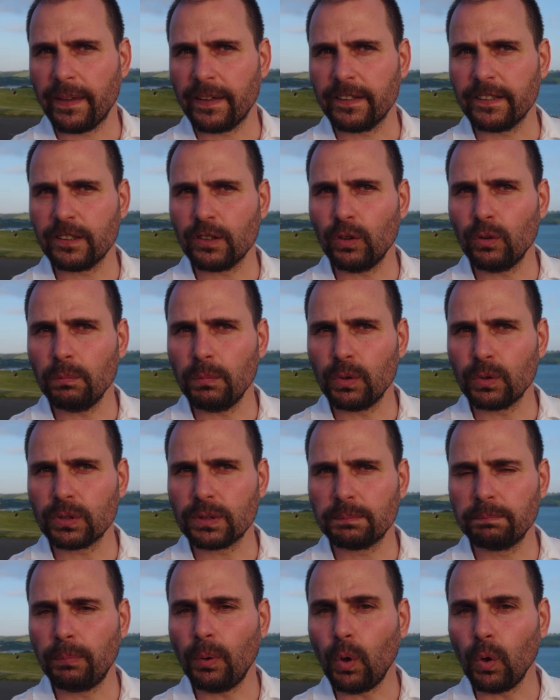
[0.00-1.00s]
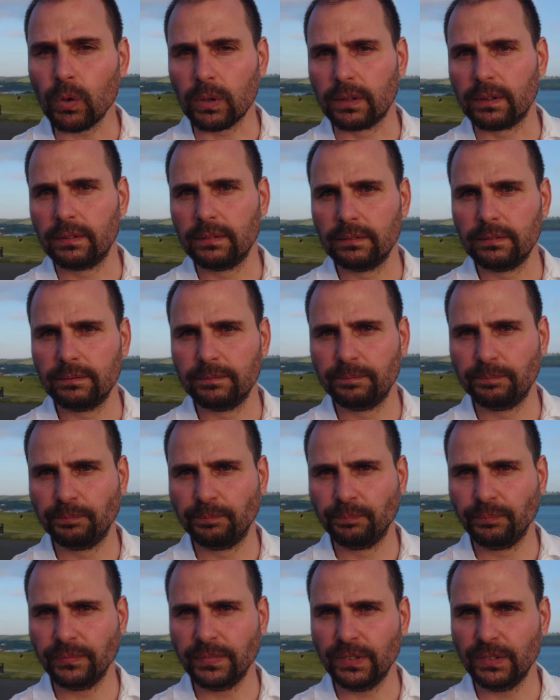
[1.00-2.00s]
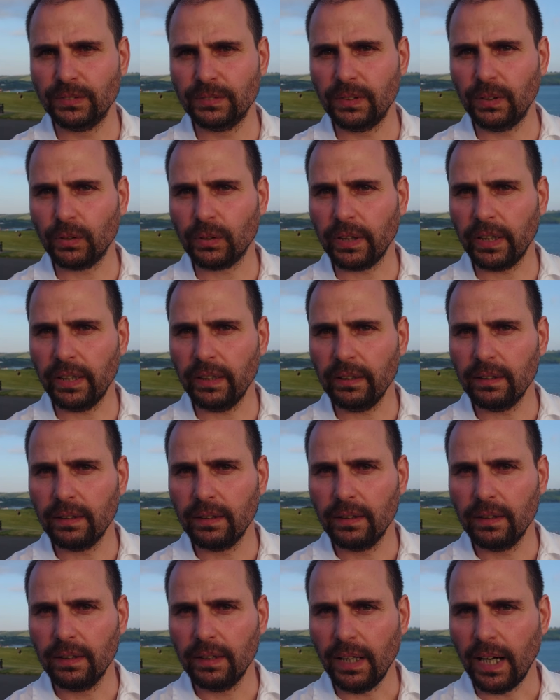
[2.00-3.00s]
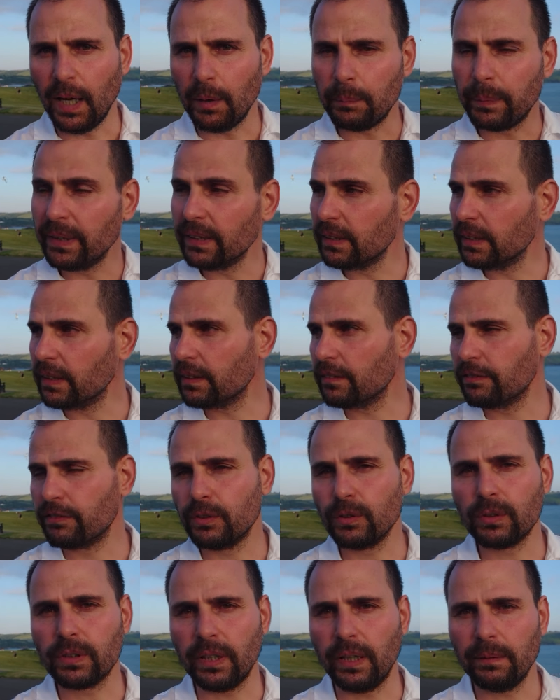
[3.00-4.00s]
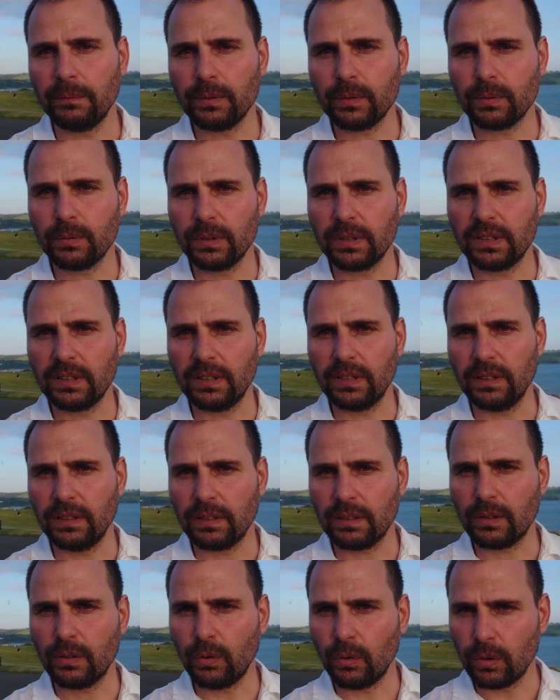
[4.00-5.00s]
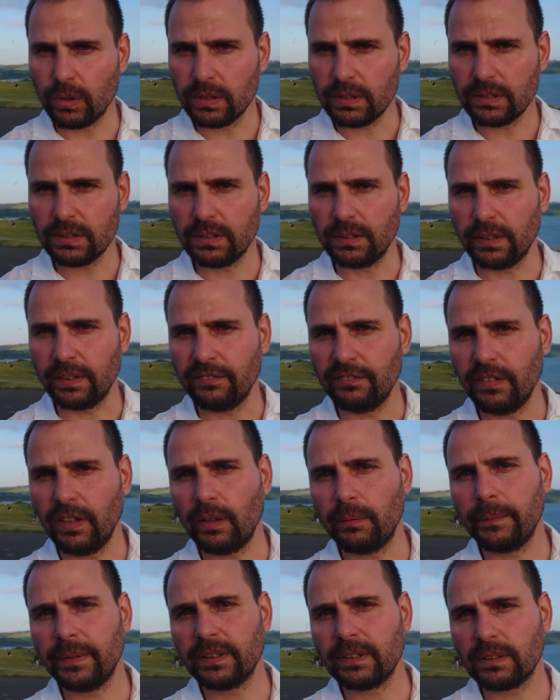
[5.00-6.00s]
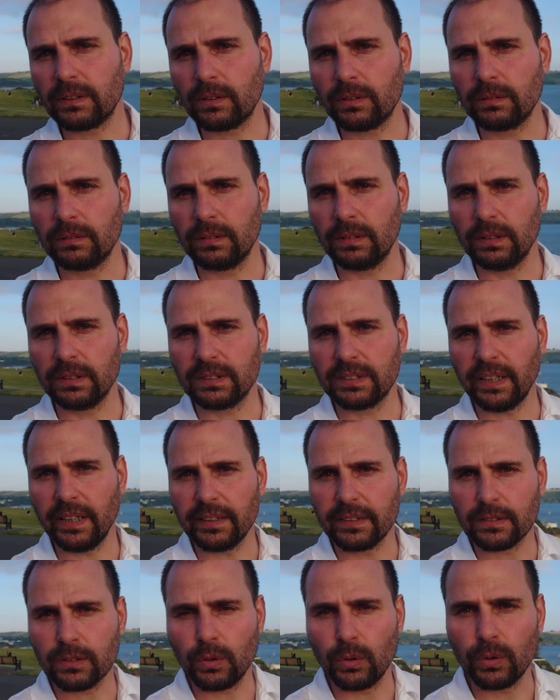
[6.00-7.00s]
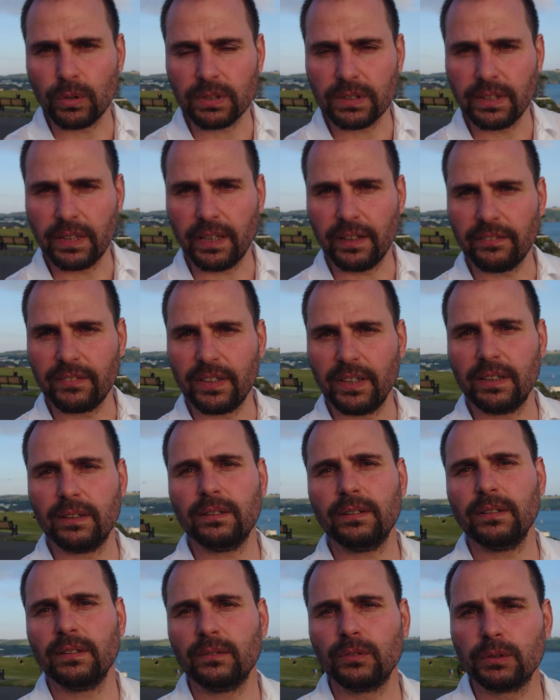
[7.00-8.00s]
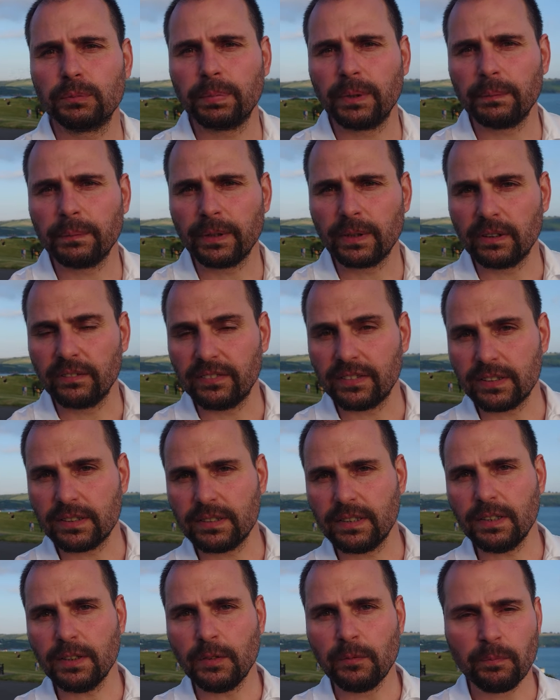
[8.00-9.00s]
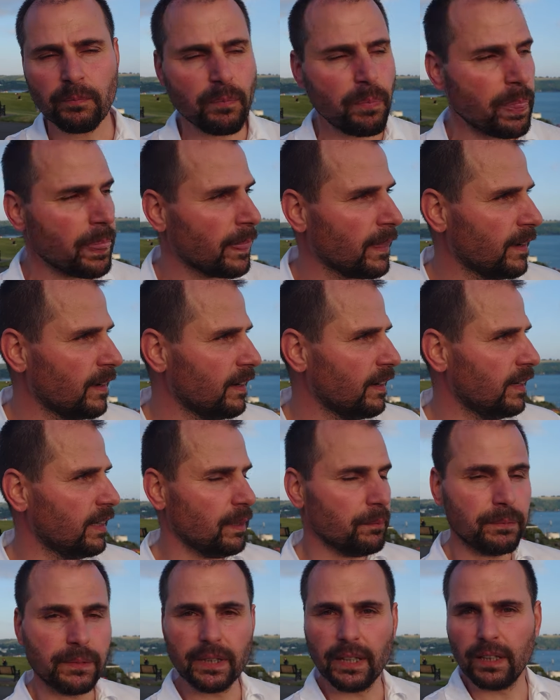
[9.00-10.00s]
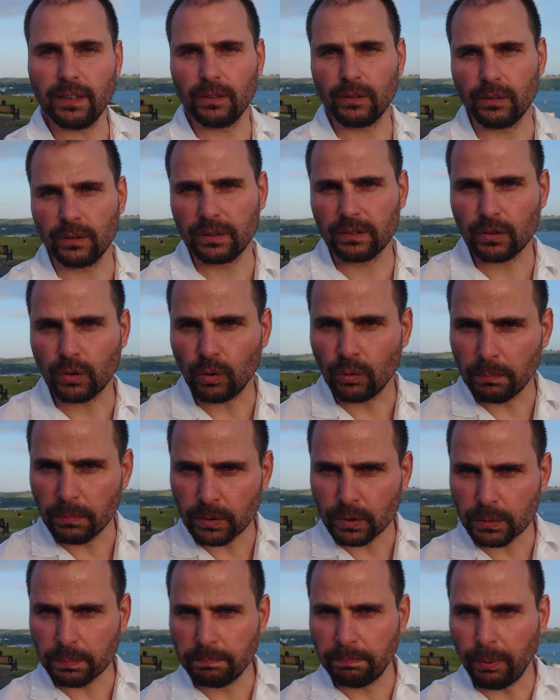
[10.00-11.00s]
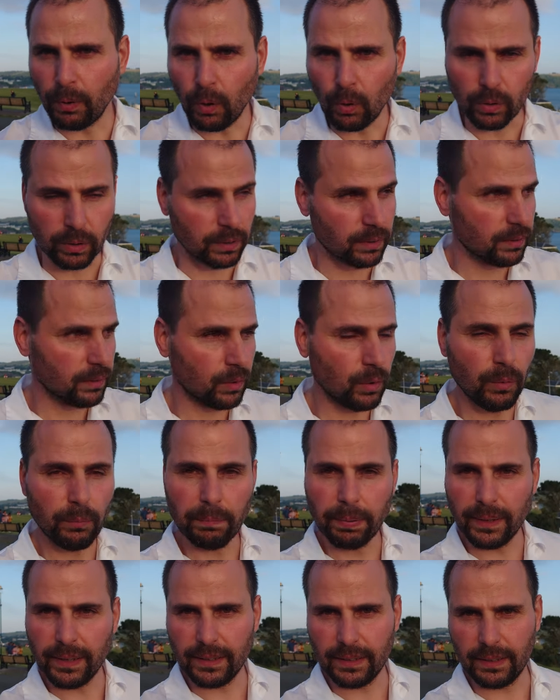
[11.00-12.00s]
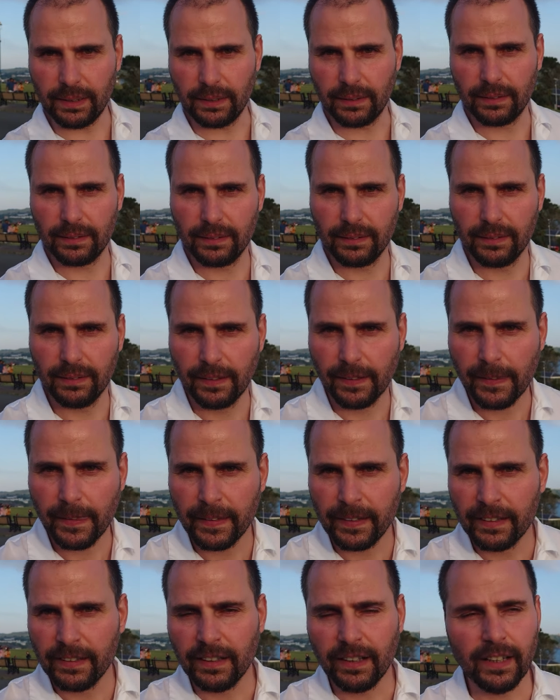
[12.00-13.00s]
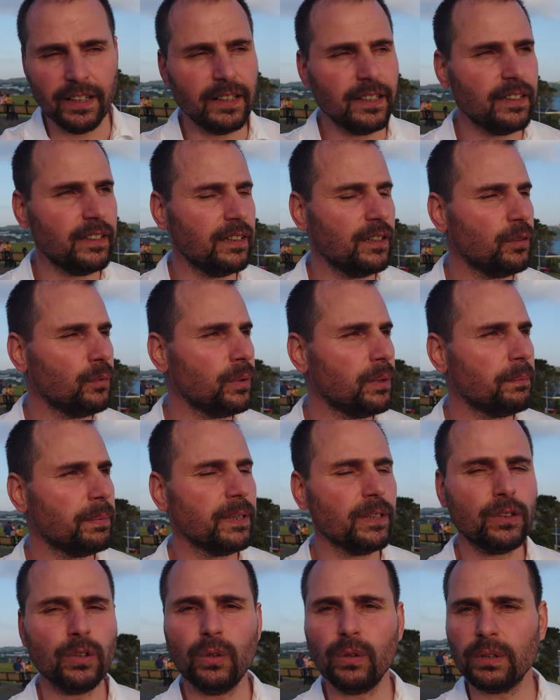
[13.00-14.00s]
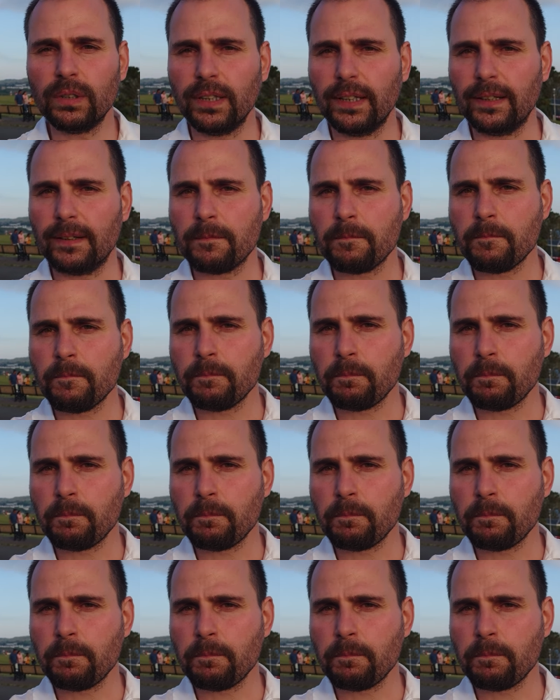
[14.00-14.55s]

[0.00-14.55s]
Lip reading: is almost bald. Okay? I've been there a few times with the course, the environmental science course that I've done with Plymouth University. And I'm telling you, it's almost bald completely. And we've been told that